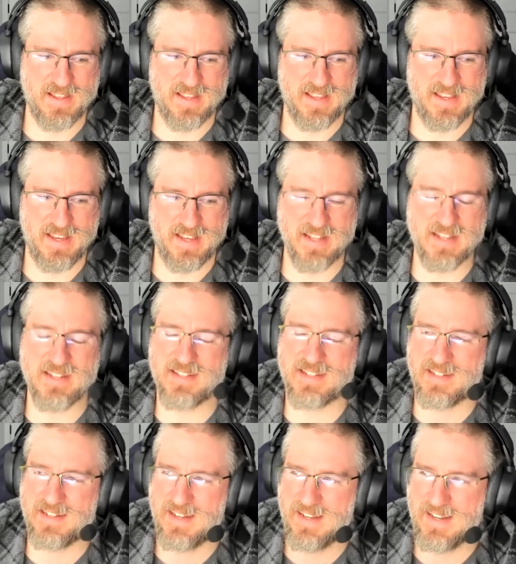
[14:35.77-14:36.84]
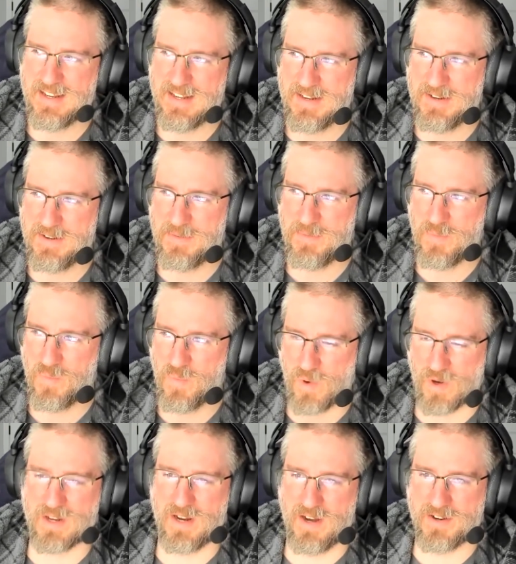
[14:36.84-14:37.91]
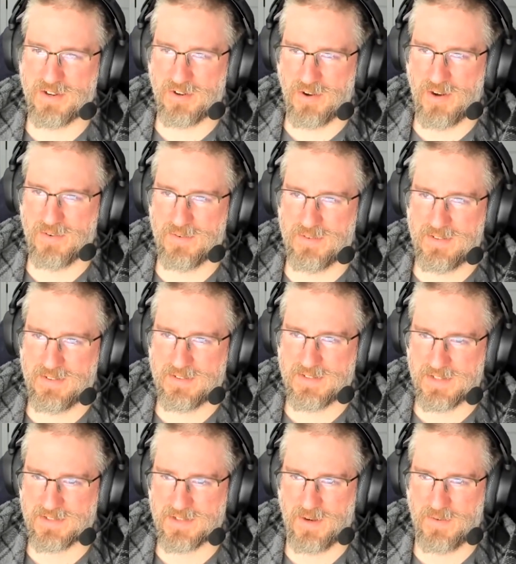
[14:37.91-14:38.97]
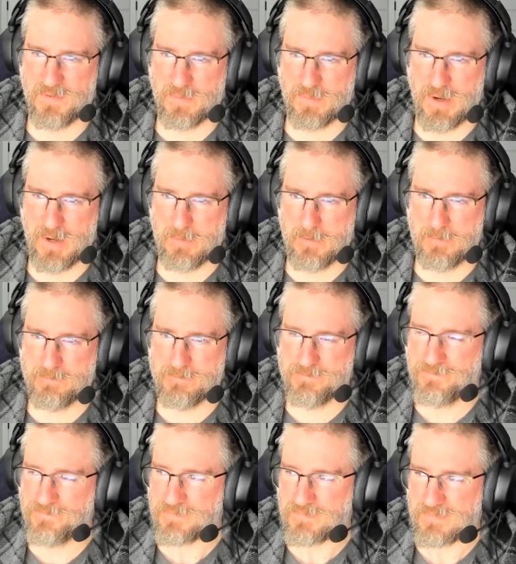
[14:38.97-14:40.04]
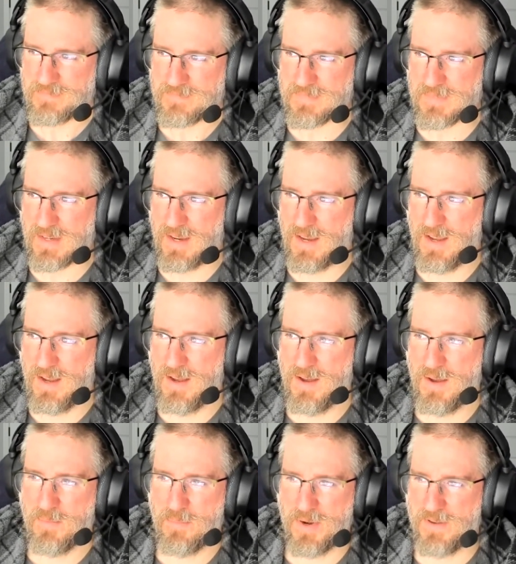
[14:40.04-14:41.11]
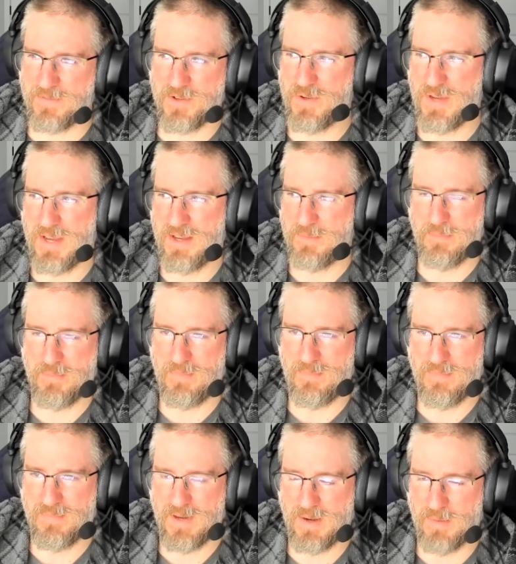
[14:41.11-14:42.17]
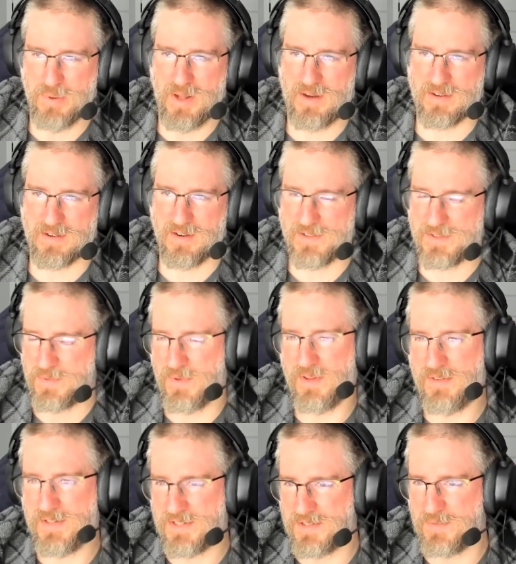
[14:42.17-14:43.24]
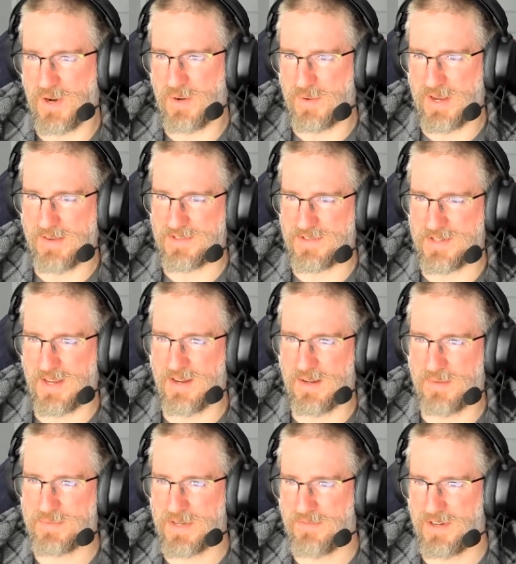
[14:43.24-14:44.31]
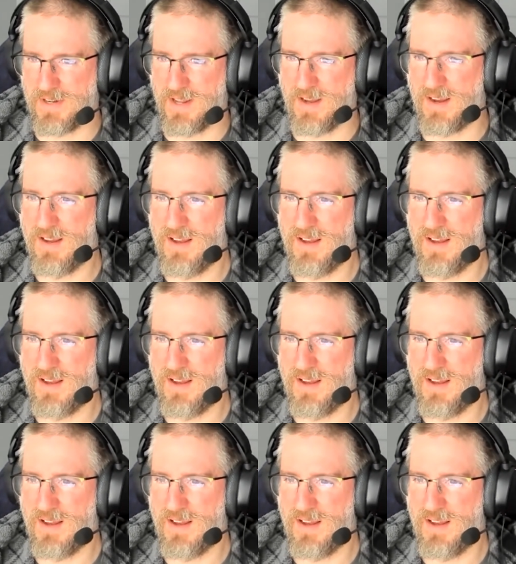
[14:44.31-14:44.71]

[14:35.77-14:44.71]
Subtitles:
is working on your own to solve a problem. But if you hit a blocker, it's one of the reasons why we have stand-ups every day,